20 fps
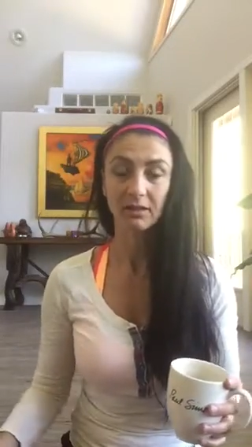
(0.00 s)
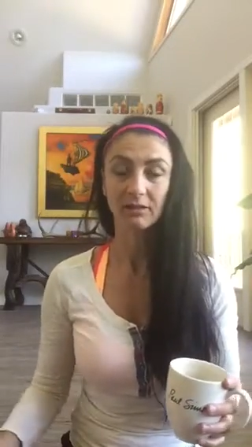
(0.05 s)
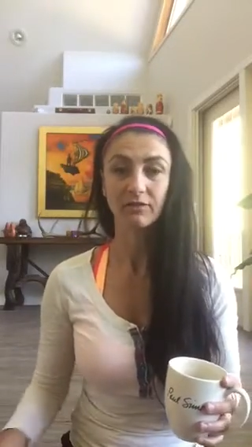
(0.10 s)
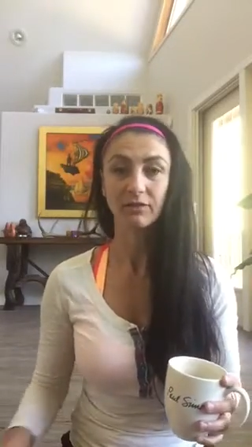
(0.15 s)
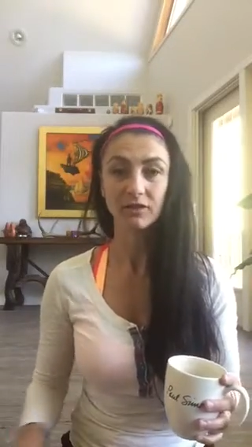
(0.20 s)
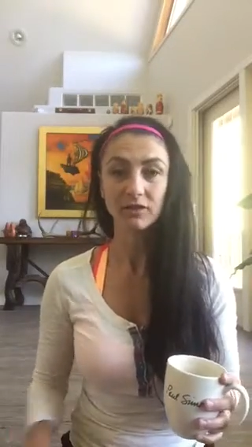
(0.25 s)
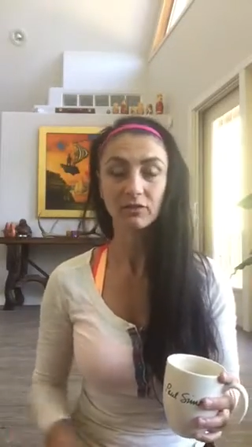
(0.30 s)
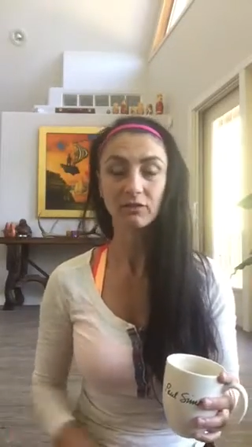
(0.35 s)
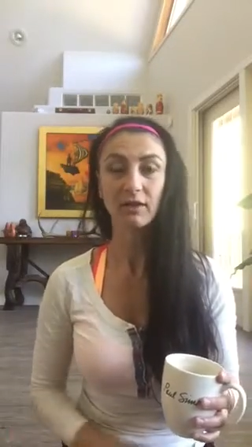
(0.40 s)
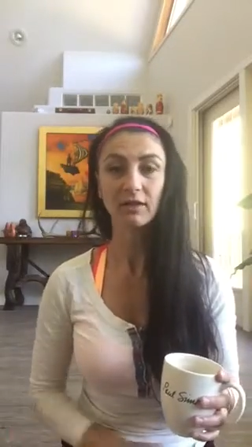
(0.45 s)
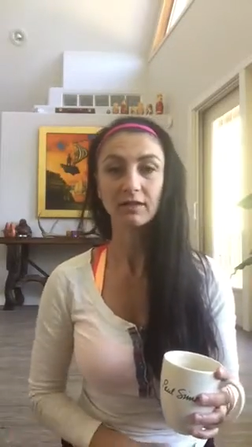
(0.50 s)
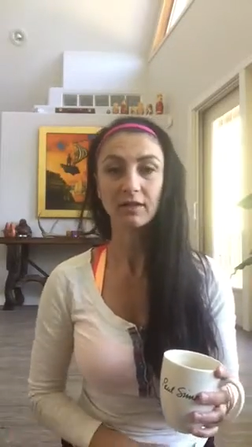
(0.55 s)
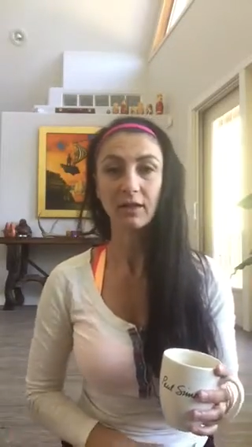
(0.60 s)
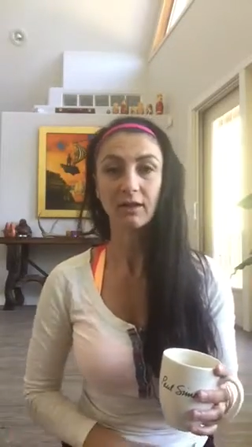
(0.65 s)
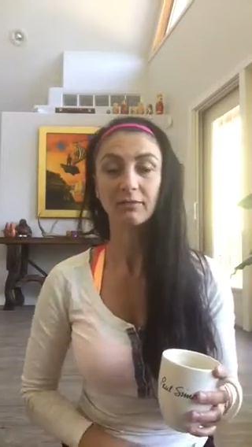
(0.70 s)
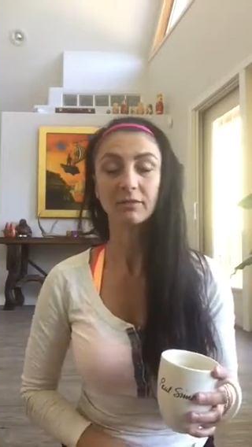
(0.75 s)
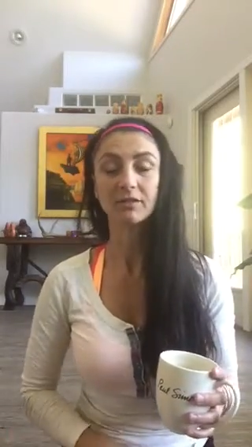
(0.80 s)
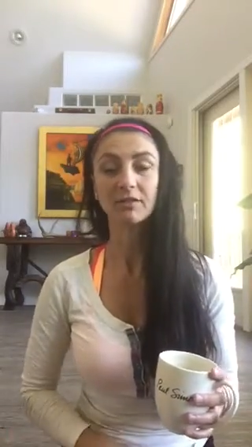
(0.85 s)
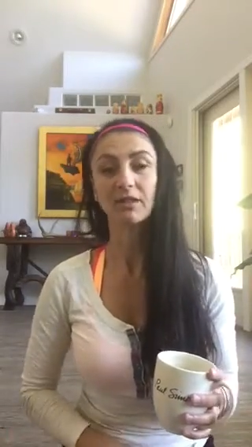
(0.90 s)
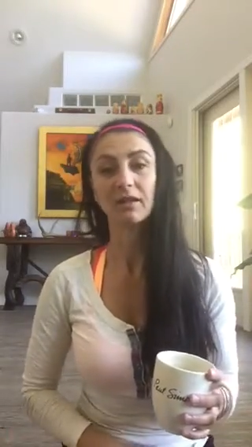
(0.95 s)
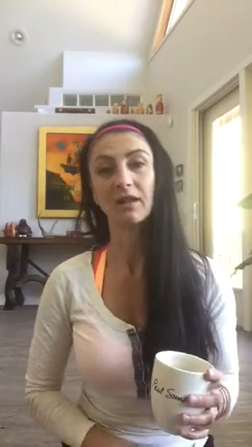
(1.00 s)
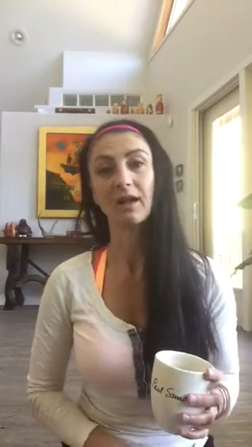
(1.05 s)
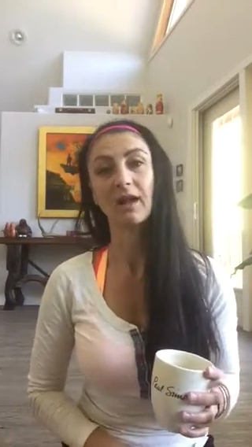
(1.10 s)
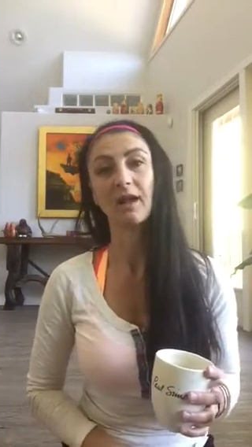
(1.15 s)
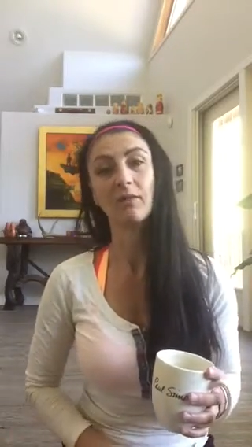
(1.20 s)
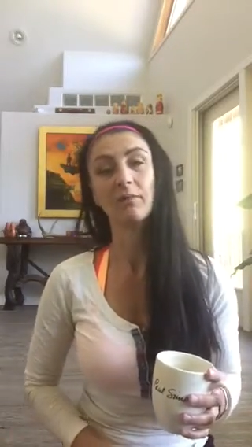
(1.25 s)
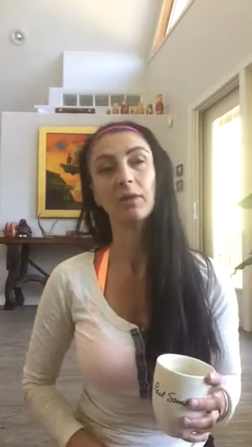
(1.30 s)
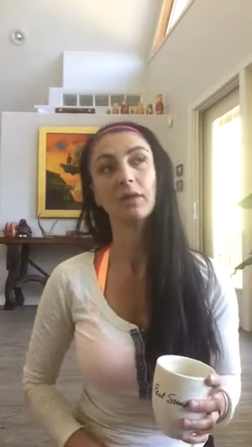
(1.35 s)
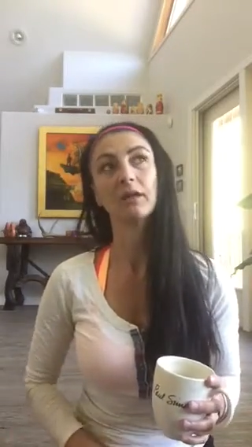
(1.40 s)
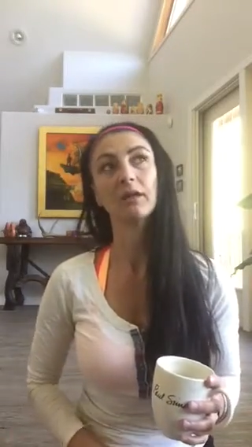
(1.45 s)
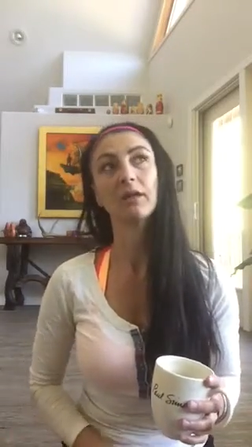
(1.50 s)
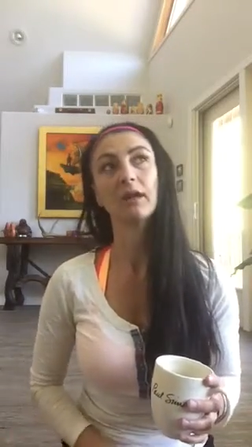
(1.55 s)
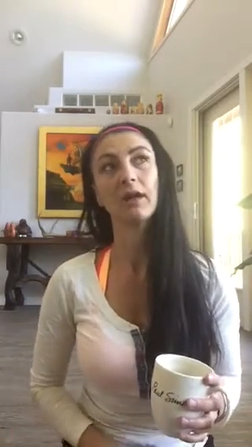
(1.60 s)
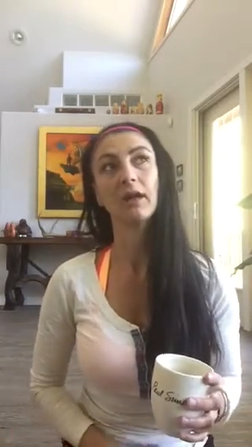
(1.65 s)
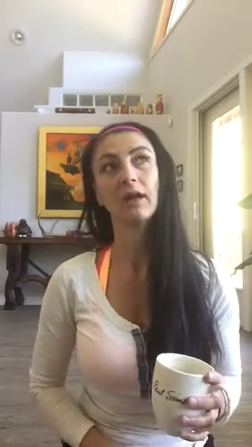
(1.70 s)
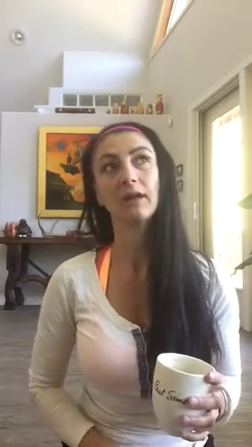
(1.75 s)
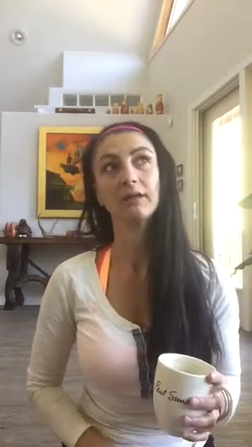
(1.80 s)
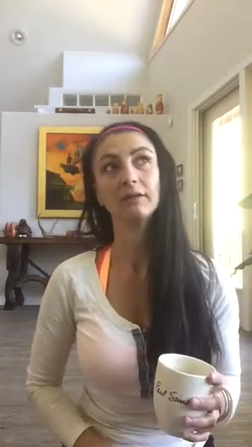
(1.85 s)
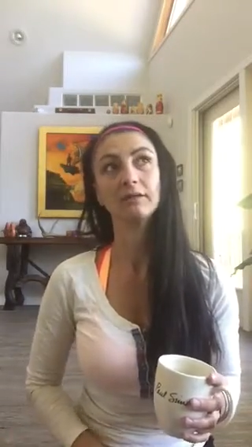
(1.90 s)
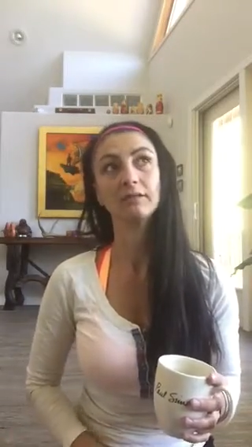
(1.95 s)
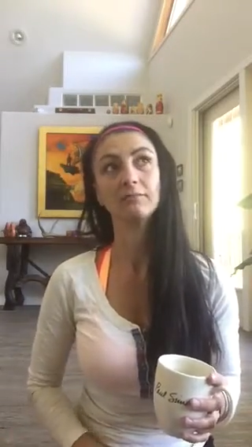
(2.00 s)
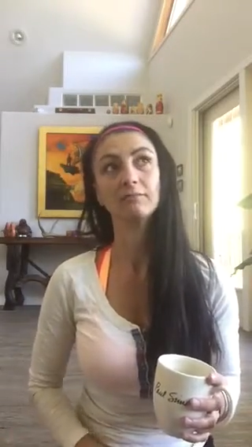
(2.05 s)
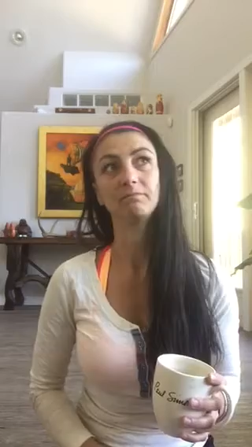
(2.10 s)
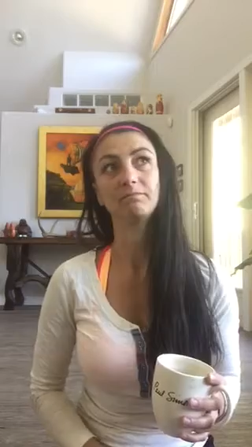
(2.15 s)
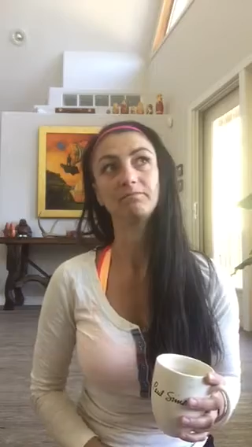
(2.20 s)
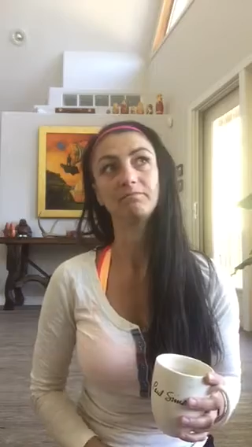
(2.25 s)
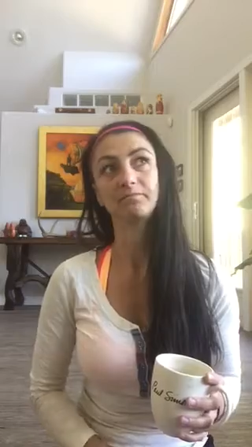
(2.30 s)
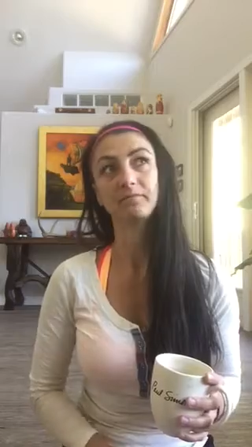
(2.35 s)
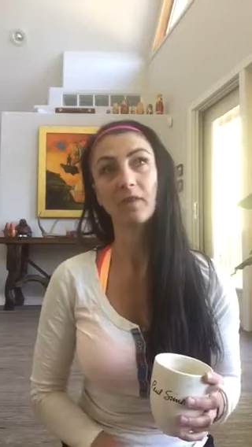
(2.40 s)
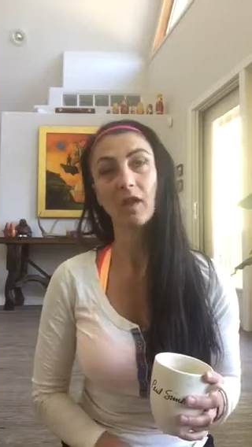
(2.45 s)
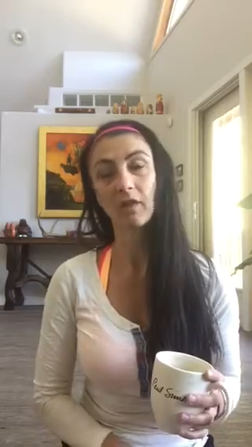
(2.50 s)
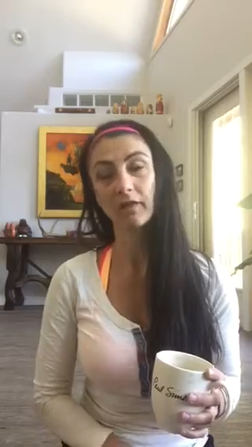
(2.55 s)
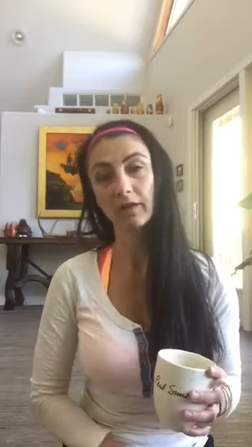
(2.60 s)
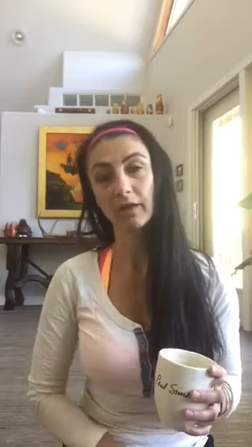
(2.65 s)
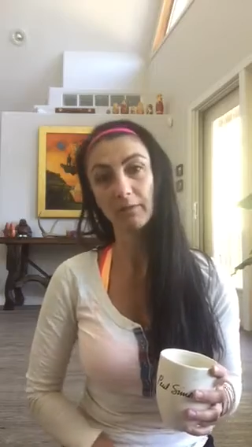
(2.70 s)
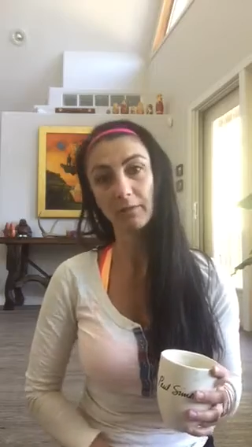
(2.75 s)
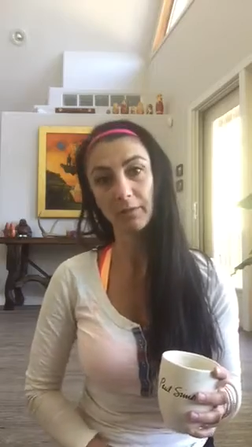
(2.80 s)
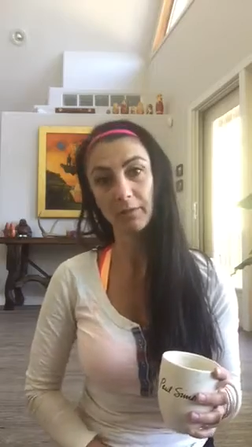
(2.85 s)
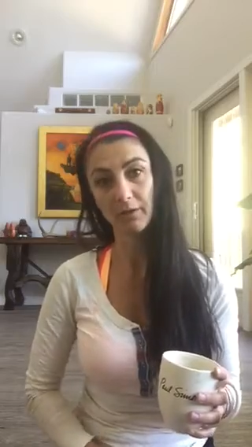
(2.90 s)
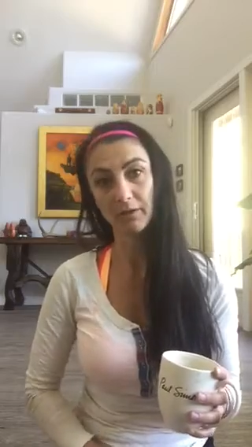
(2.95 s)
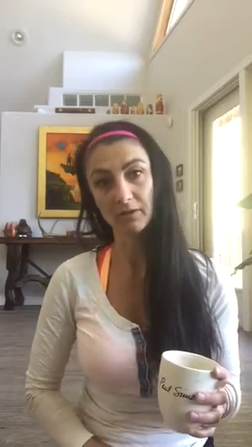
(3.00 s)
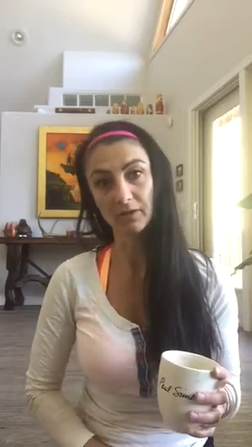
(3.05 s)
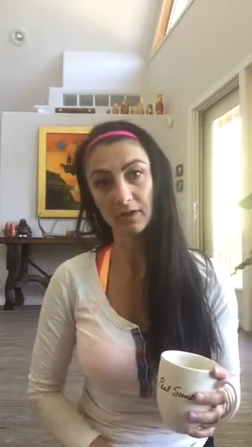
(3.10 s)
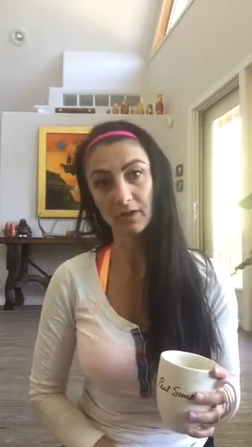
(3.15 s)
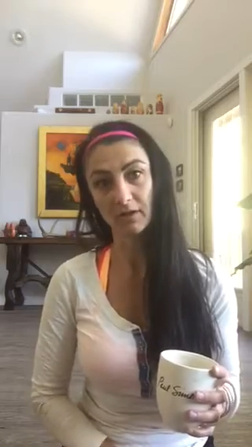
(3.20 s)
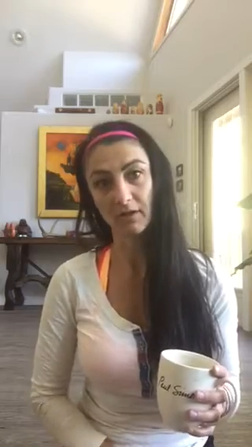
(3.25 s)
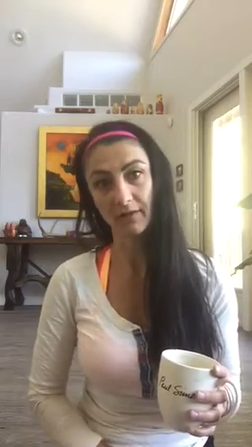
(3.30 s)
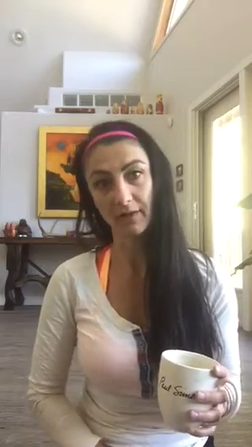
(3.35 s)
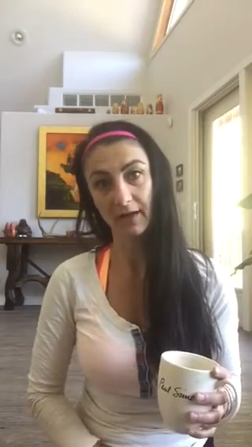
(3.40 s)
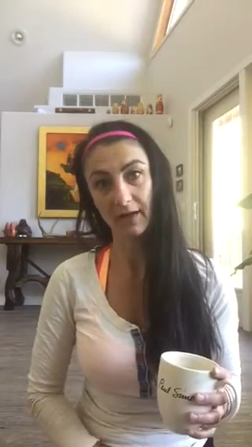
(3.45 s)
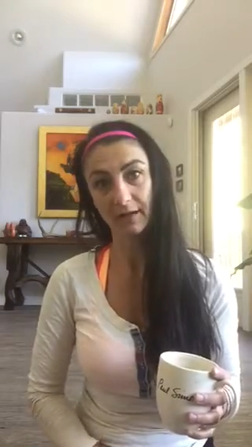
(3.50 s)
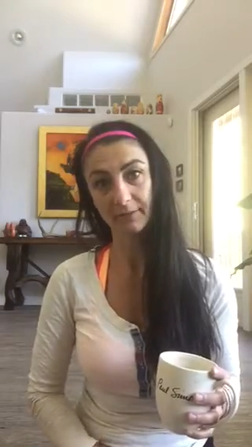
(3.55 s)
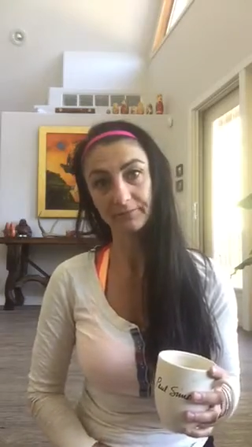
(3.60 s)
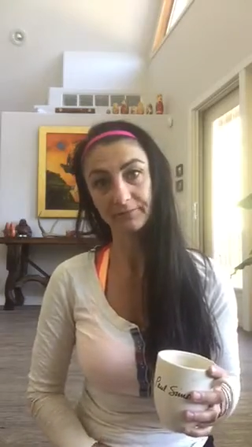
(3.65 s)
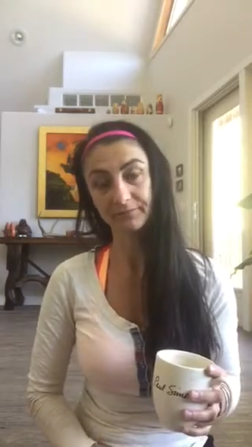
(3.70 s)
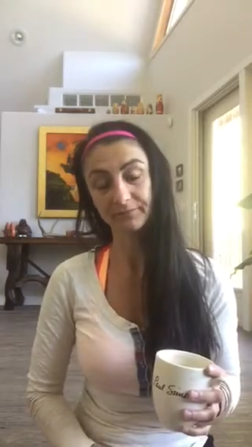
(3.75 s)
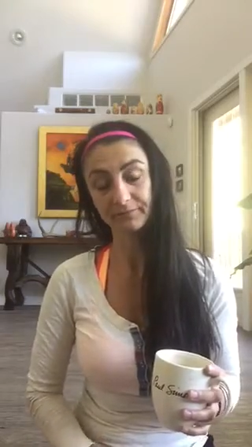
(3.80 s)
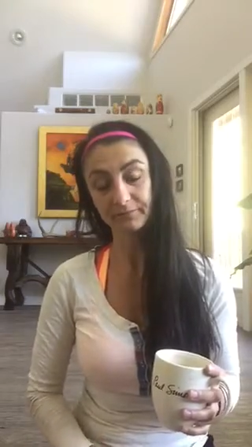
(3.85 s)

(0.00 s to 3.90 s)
If it's the right time, it's going to happen. And I'll keep you posted on that.